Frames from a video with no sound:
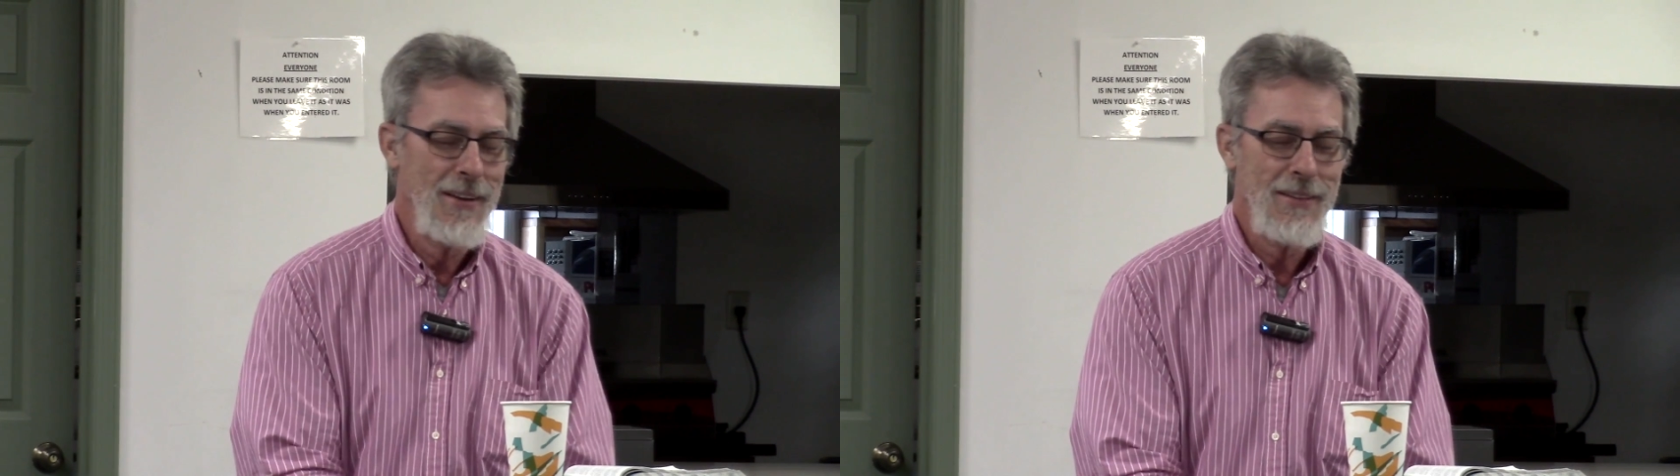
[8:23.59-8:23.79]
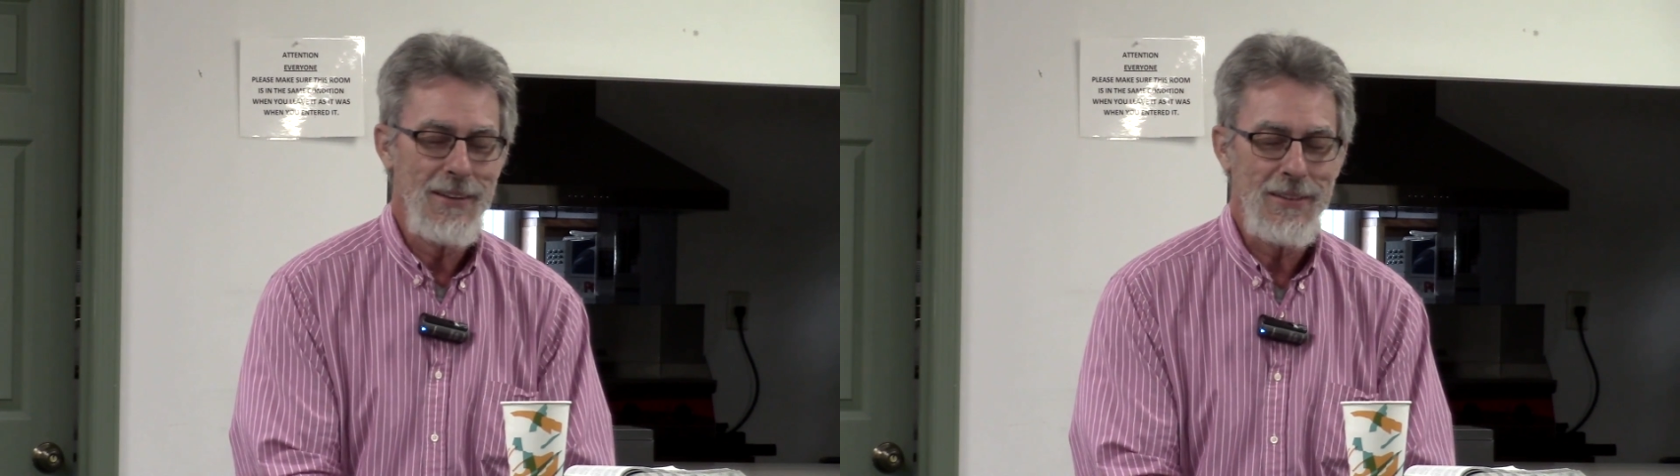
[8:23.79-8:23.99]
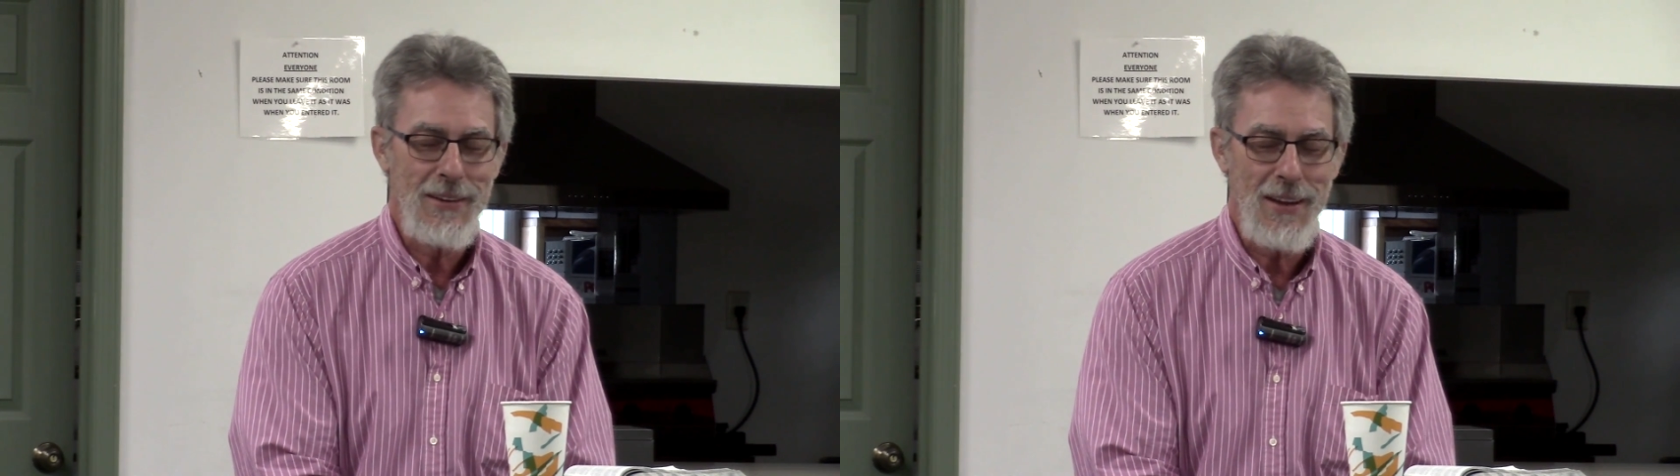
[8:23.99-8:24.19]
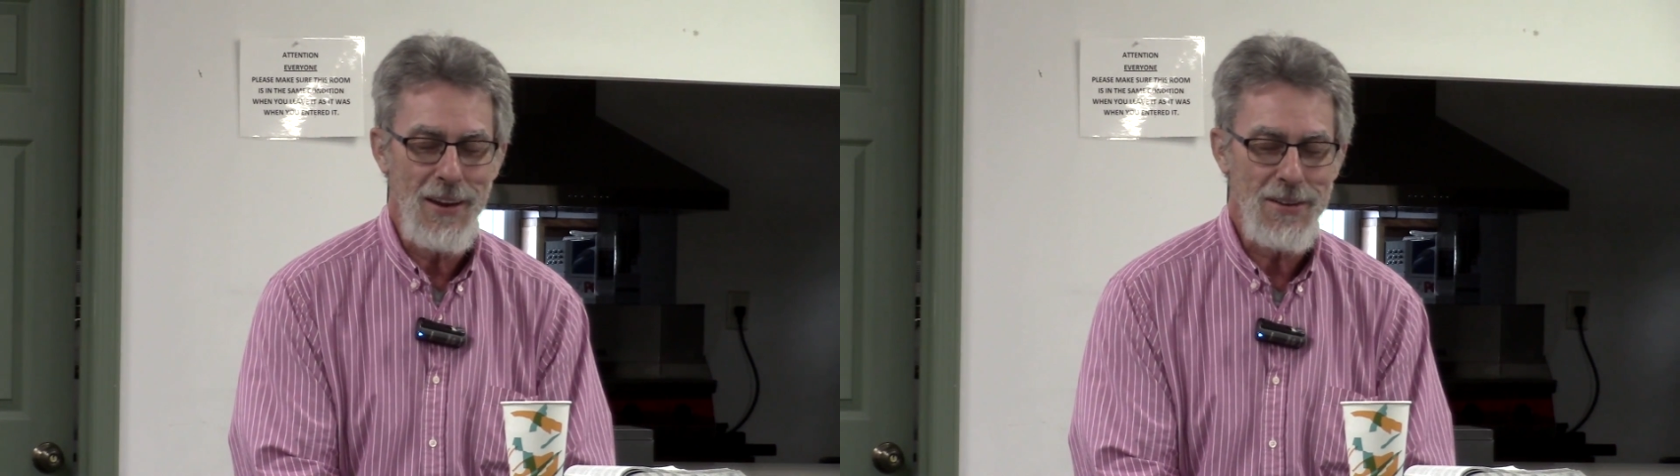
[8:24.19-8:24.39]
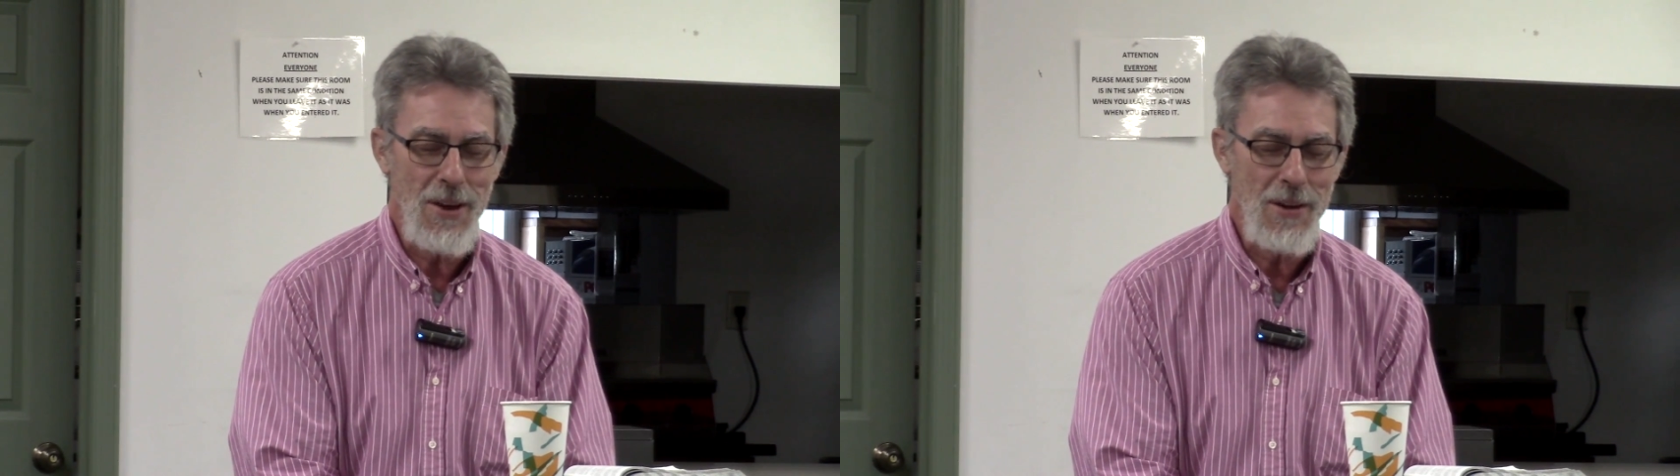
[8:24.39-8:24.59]
to, to kind
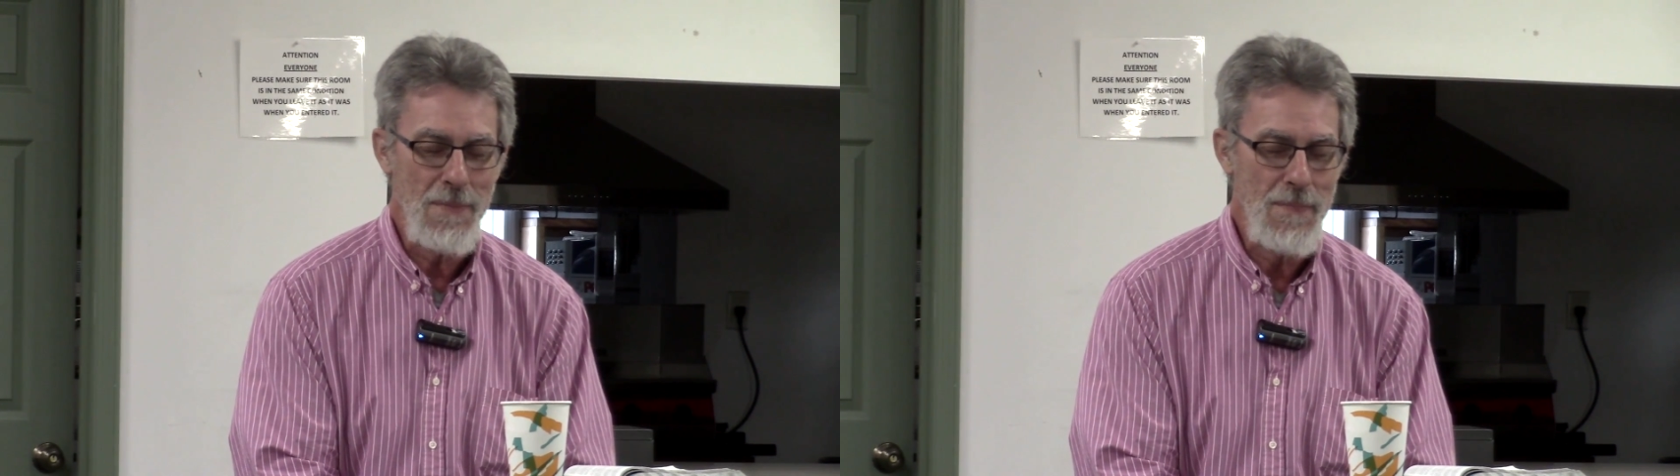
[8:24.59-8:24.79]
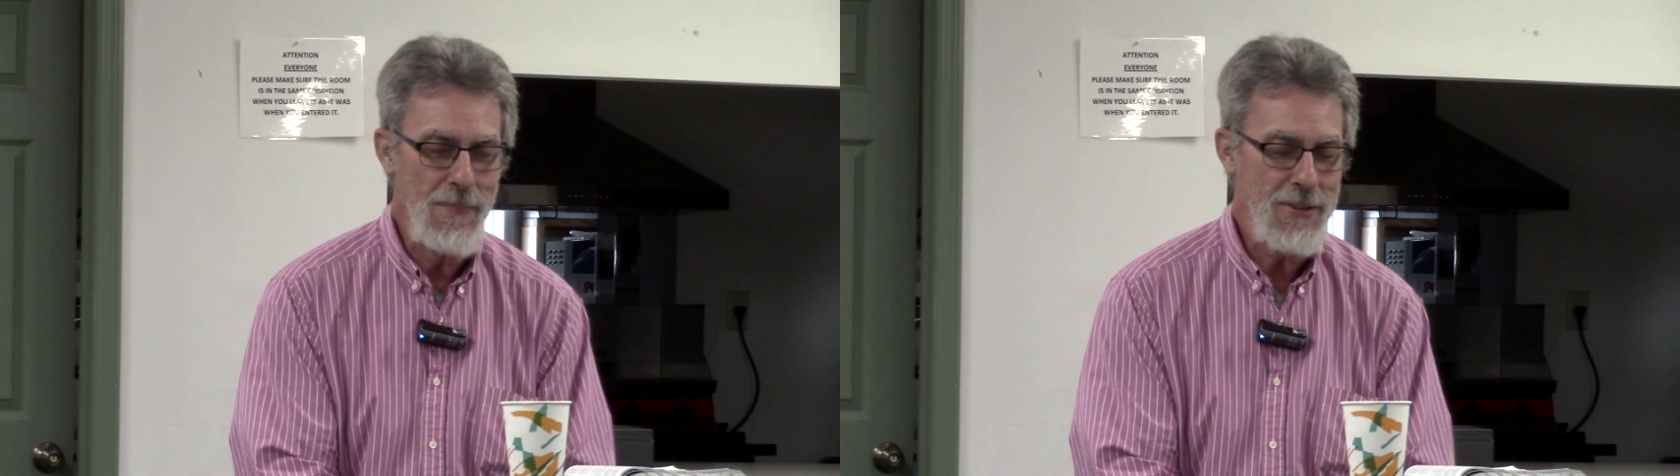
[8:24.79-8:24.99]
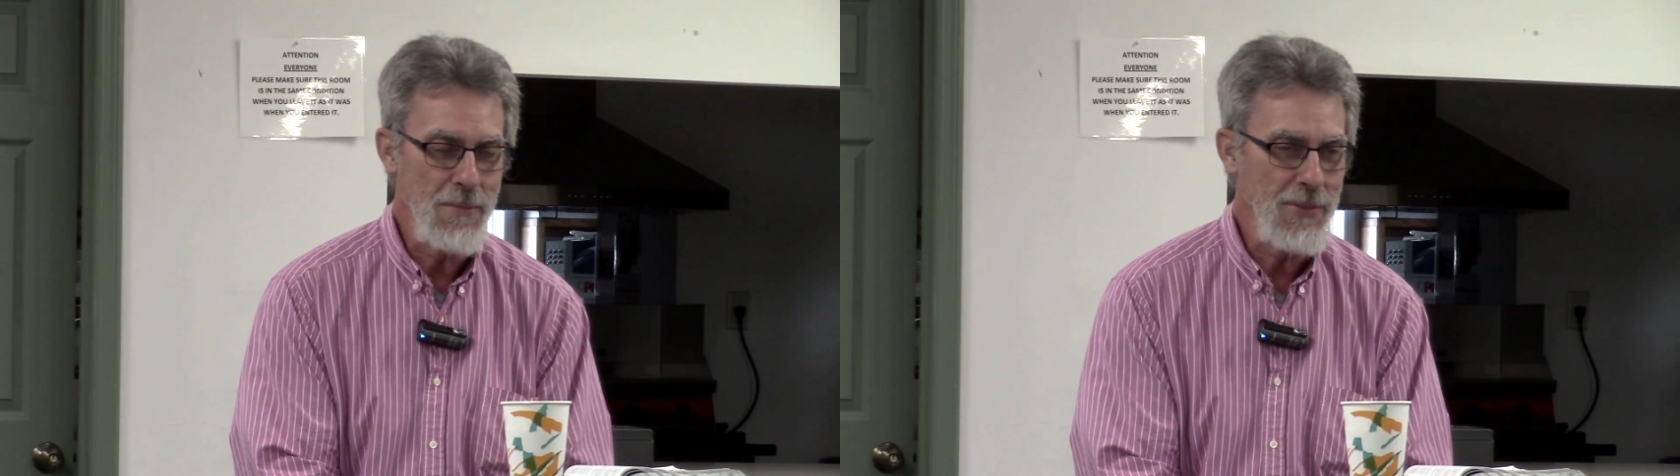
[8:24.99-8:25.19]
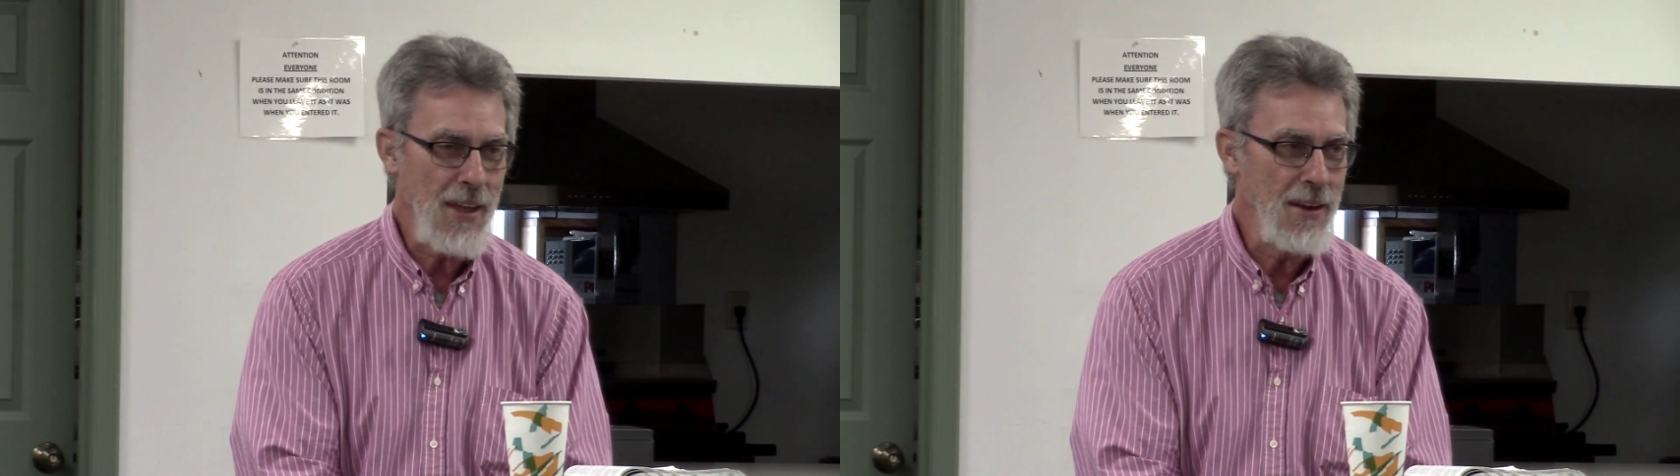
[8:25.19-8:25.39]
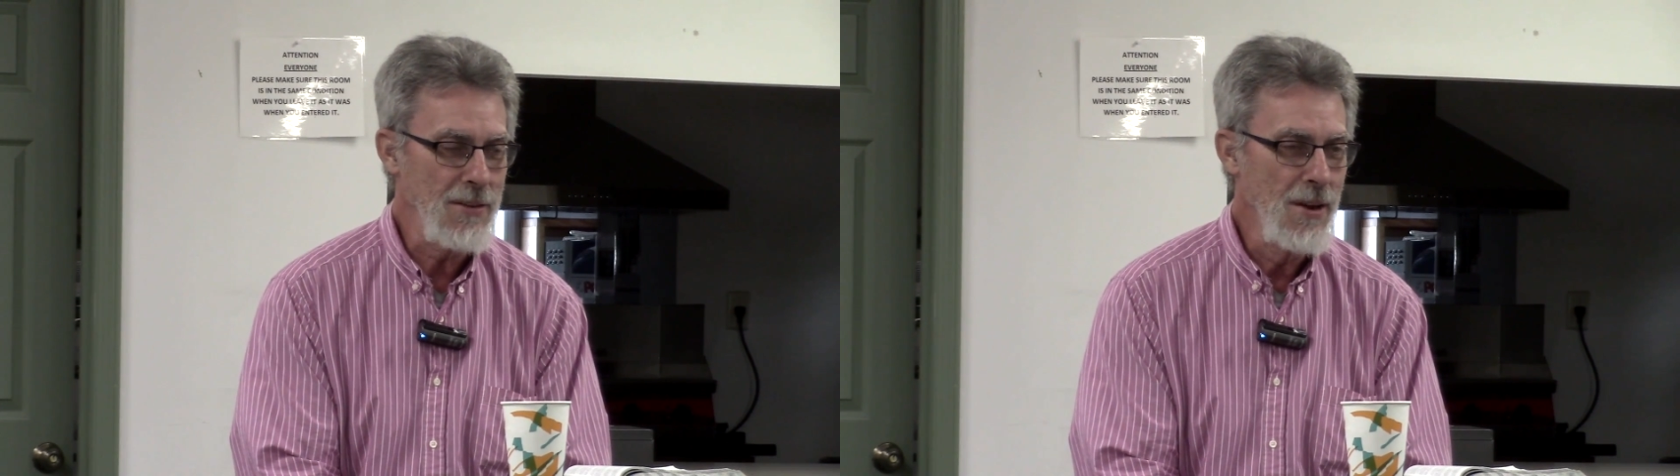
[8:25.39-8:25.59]
of show you some
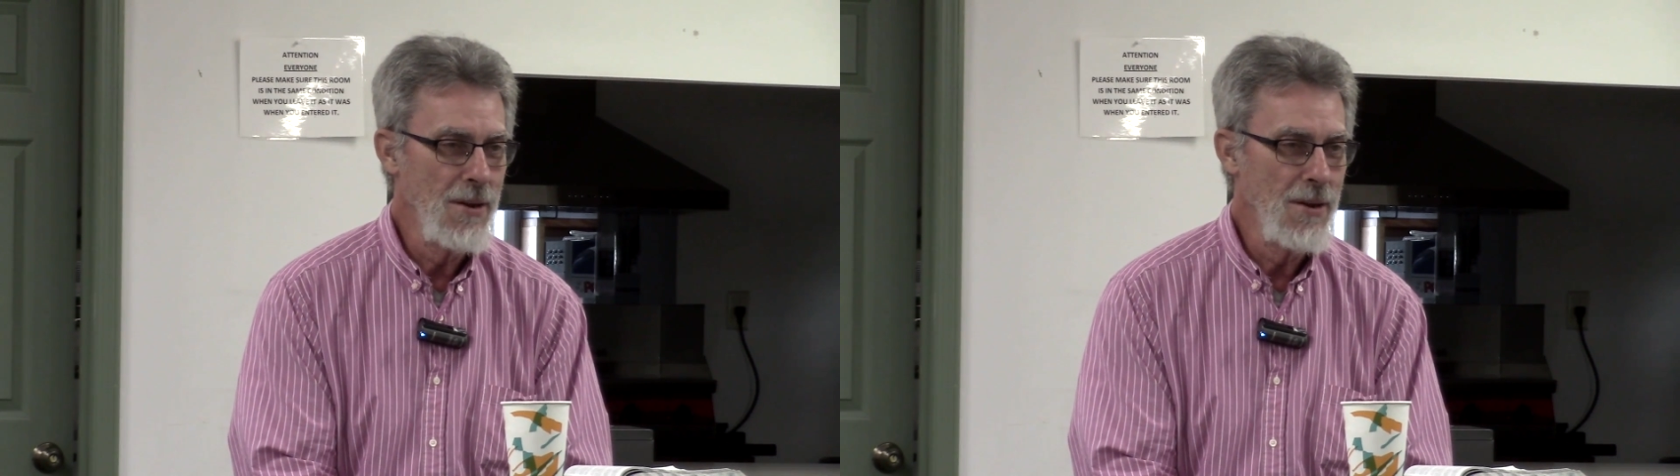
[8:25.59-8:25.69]
things